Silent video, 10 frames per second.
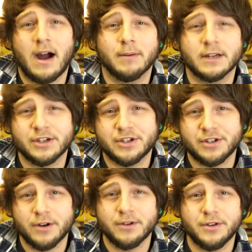I'm gonna
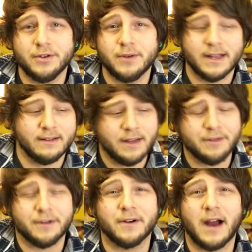show you in
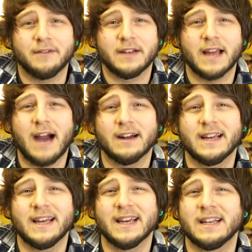leather crafting how to
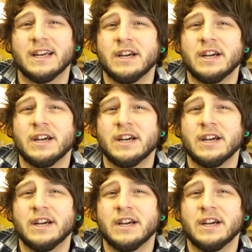get